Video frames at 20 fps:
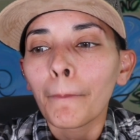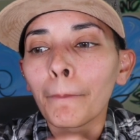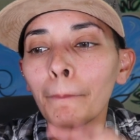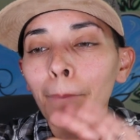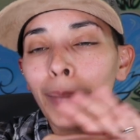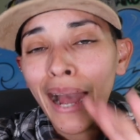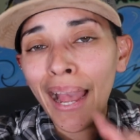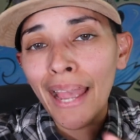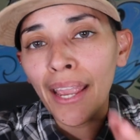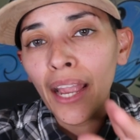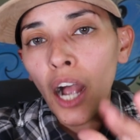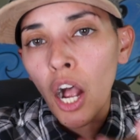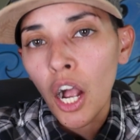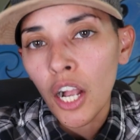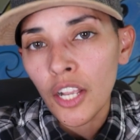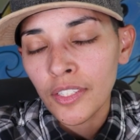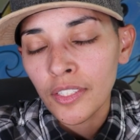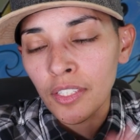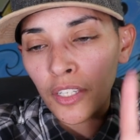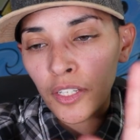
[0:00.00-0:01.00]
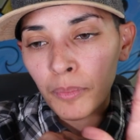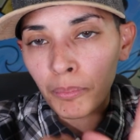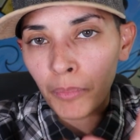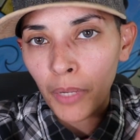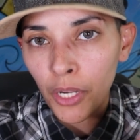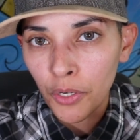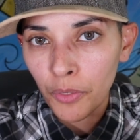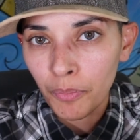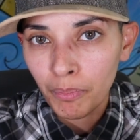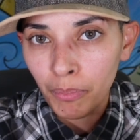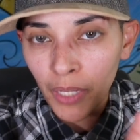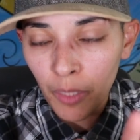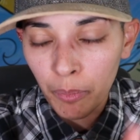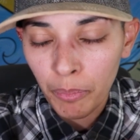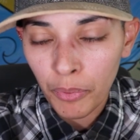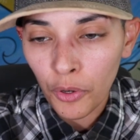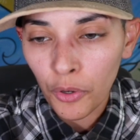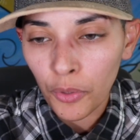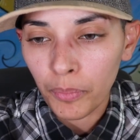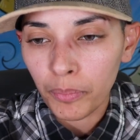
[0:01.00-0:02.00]
by Austin
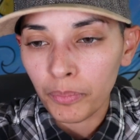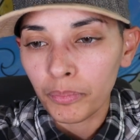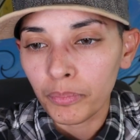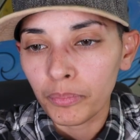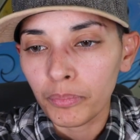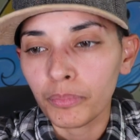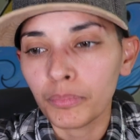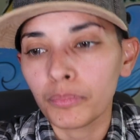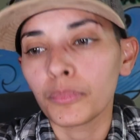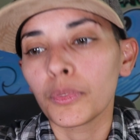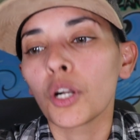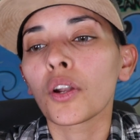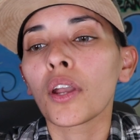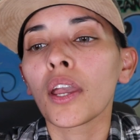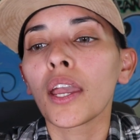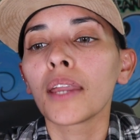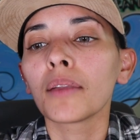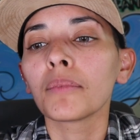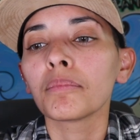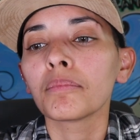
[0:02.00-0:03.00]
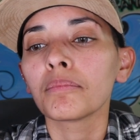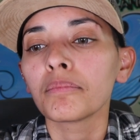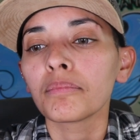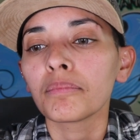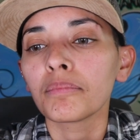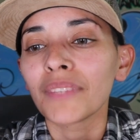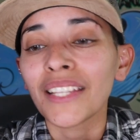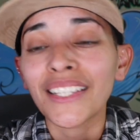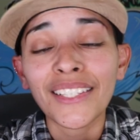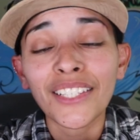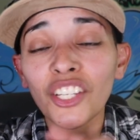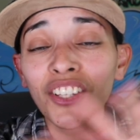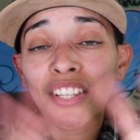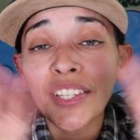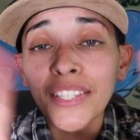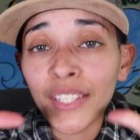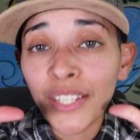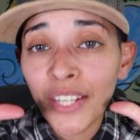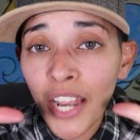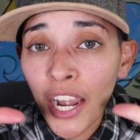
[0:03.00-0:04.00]
McBroom, okay? This is just
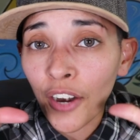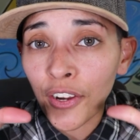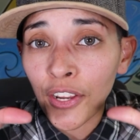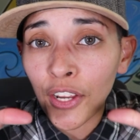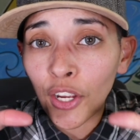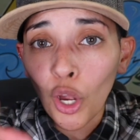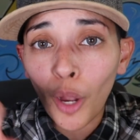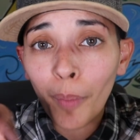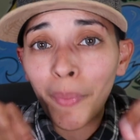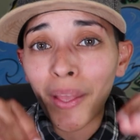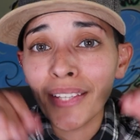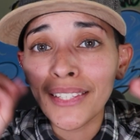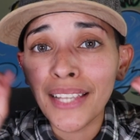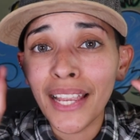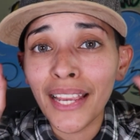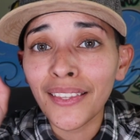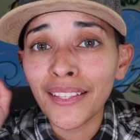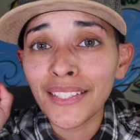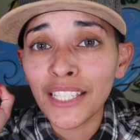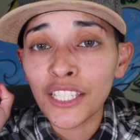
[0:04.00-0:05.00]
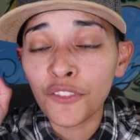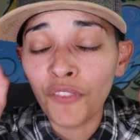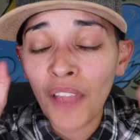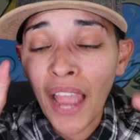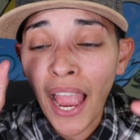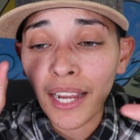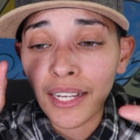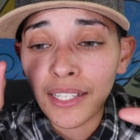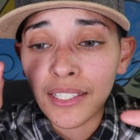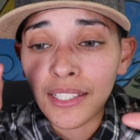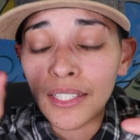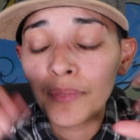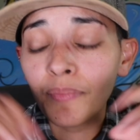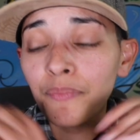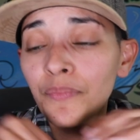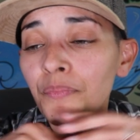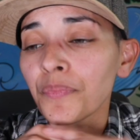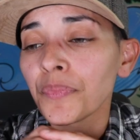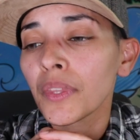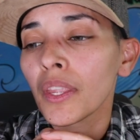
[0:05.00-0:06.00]
a scenario, I'm not saying this is fact.
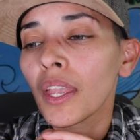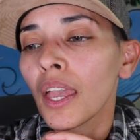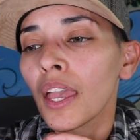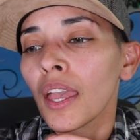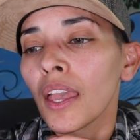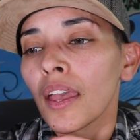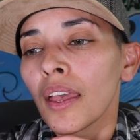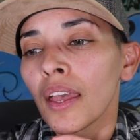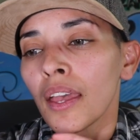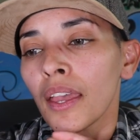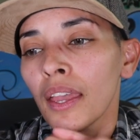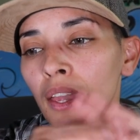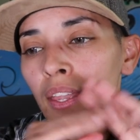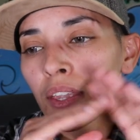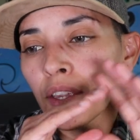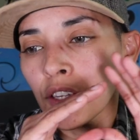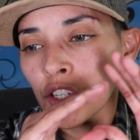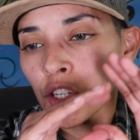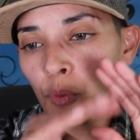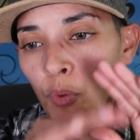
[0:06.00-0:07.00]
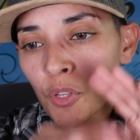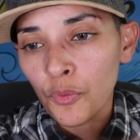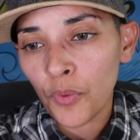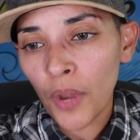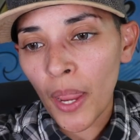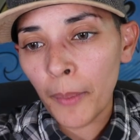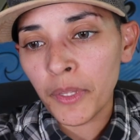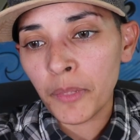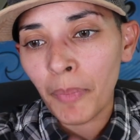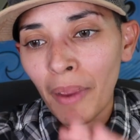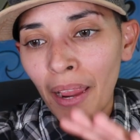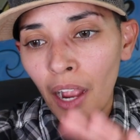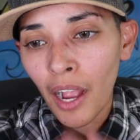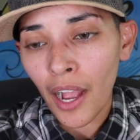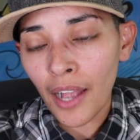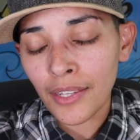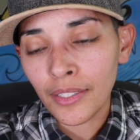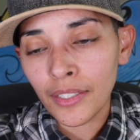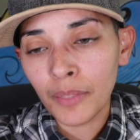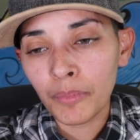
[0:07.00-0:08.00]
She was raped by
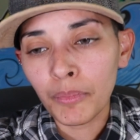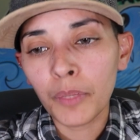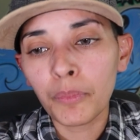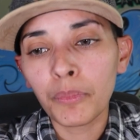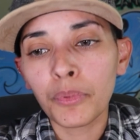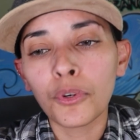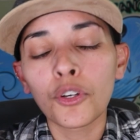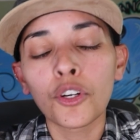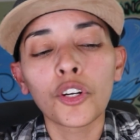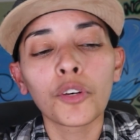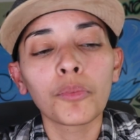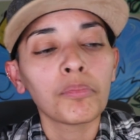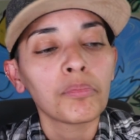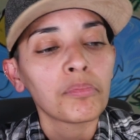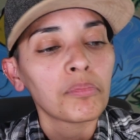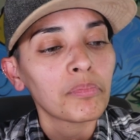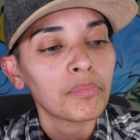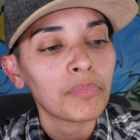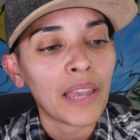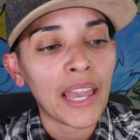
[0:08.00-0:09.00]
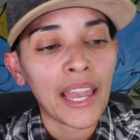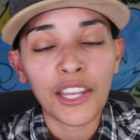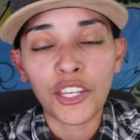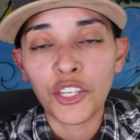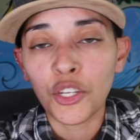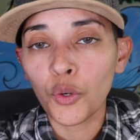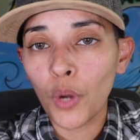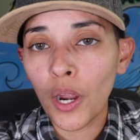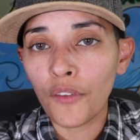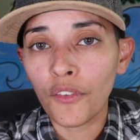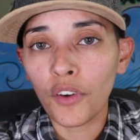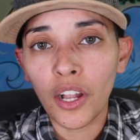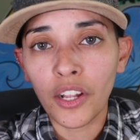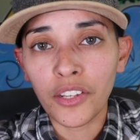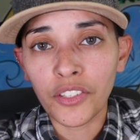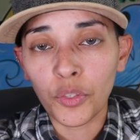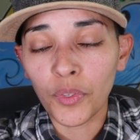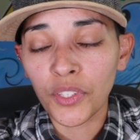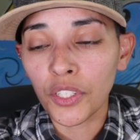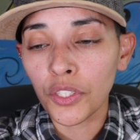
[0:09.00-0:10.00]
Austin McBroom and whoever
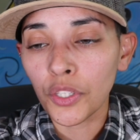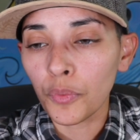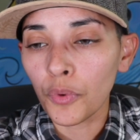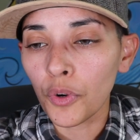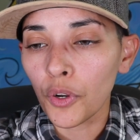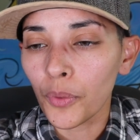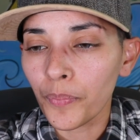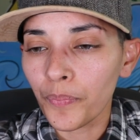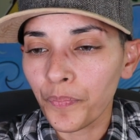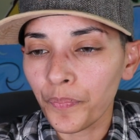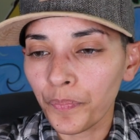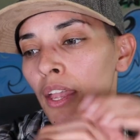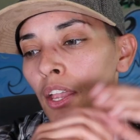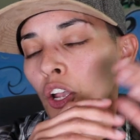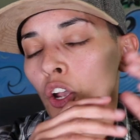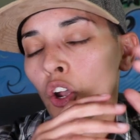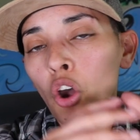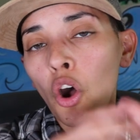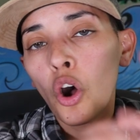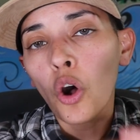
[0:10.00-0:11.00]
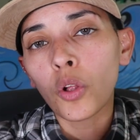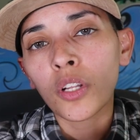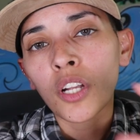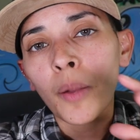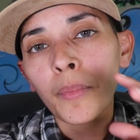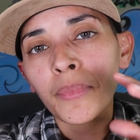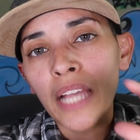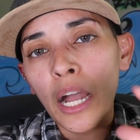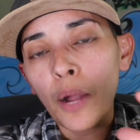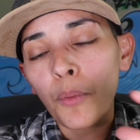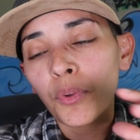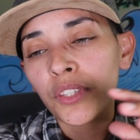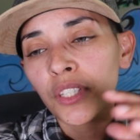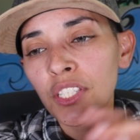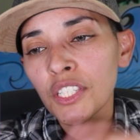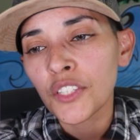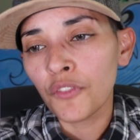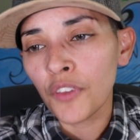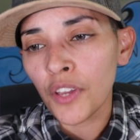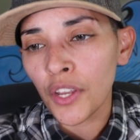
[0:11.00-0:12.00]
else was in the room. Cole comes out with
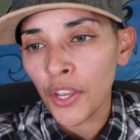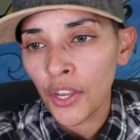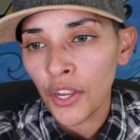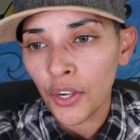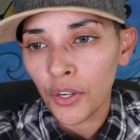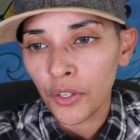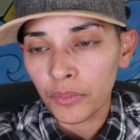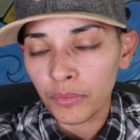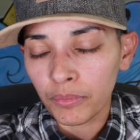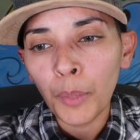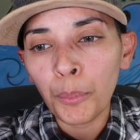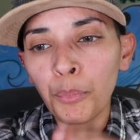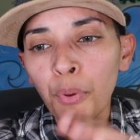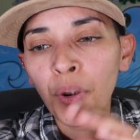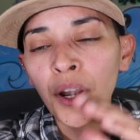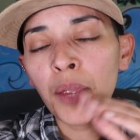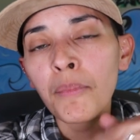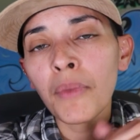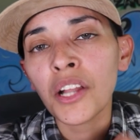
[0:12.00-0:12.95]
this video, pretty